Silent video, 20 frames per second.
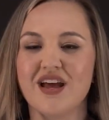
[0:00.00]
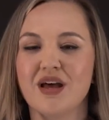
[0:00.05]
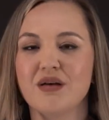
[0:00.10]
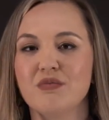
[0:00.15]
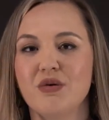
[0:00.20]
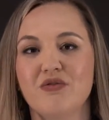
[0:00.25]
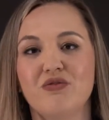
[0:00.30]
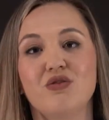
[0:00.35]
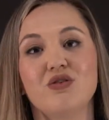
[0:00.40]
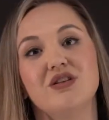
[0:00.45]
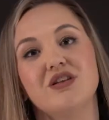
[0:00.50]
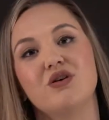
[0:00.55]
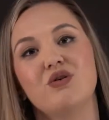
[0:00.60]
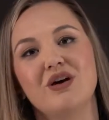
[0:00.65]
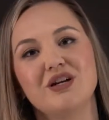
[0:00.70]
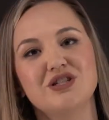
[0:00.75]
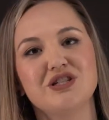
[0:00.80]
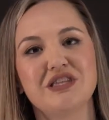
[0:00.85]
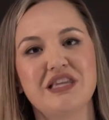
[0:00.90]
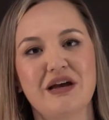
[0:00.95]
But for the
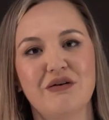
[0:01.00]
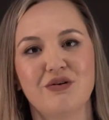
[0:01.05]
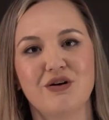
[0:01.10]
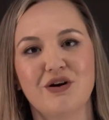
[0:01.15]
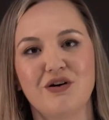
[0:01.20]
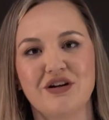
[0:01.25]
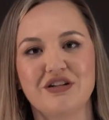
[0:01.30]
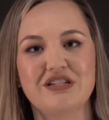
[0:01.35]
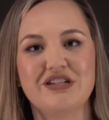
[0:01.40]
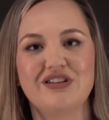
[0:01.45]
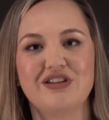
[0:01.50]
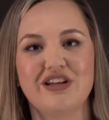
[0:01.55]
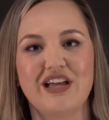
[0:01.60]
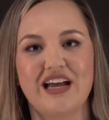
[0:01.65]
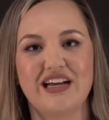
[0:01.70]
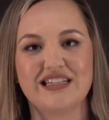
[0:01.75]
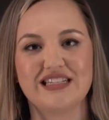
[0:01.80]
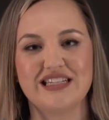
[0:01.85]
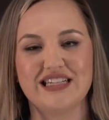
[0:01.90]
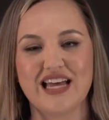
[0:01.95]
question that we're going to look
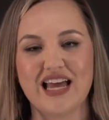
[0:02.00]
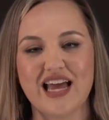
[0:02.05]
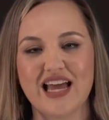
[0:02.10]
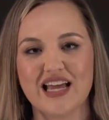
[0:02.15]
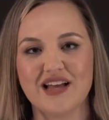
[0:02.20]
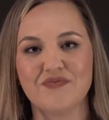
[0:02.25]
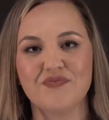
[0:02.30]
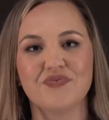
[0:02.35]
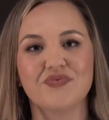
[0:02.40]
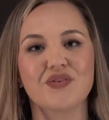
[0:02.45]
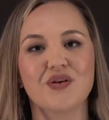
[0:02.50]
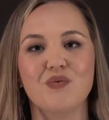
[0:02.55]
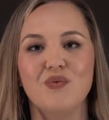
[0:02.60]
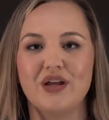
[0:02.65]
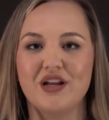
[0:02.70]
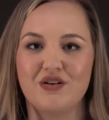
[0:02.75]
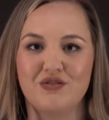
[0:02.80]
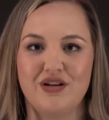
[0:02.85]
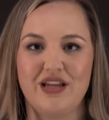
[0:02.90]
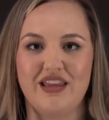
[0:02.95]
at today, we
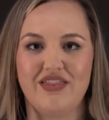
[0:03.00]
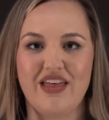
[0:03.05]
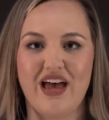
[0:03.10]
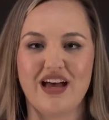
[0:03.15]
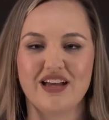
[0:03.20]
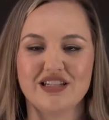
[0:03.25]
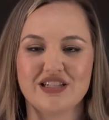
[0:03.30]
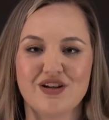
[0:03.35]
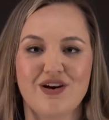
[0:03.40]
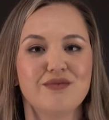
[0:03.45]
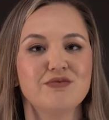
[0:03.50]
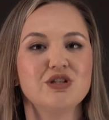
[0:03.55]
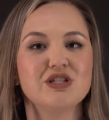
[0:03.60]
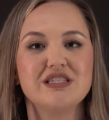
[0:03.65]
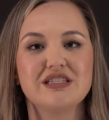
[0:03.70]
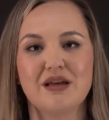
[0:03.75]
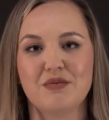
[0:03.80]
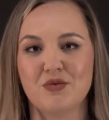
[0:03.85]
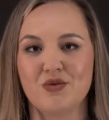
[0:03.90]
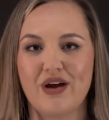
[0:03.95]
don't need that. So I'm just
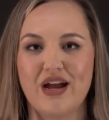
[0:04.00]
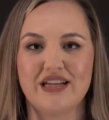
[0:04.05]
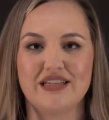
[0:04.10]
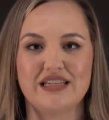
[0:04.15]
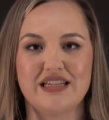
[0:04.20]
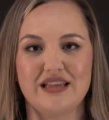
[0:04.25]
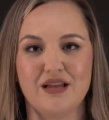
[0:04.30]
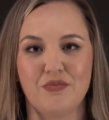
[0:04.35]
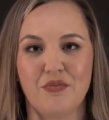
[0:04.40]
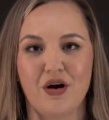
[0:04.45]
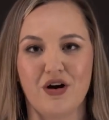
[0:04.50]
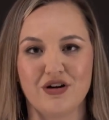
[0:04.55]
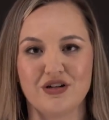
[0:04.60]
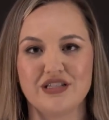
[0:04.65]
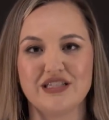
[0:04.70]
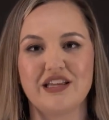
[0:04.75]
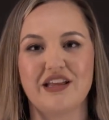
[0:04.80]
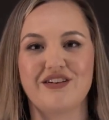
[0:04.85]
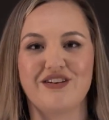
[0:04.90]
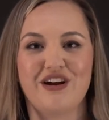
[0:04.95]
summarizing the parts
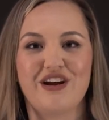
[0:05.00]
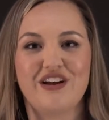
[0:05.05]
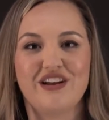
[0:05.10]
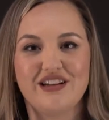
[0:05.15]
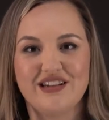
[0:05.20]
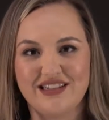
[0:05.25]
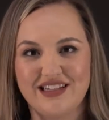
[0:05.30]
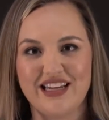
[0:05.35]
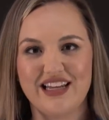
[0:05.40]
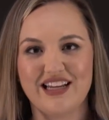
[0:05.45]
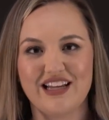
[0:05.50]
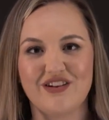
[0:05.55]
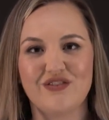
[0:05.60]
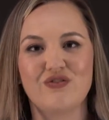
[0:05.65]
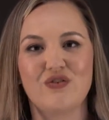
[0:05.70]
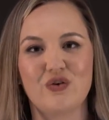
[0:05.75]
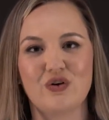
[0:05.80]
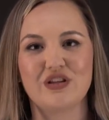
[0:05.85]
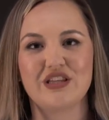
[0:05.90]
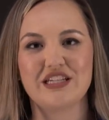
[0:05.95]
that are needed
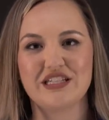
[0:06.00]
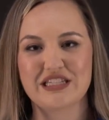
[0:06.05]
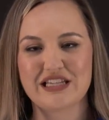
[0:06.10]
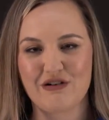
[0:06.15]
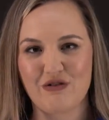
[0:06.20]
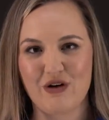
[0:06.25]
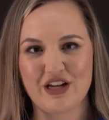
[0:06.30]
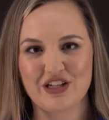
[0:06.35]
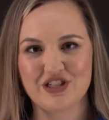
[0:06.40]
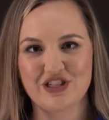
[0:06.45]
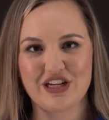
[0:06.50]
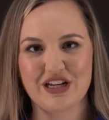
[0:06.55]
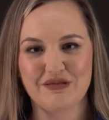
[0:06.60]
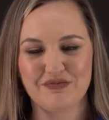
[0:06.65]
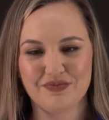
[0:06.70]
for this question.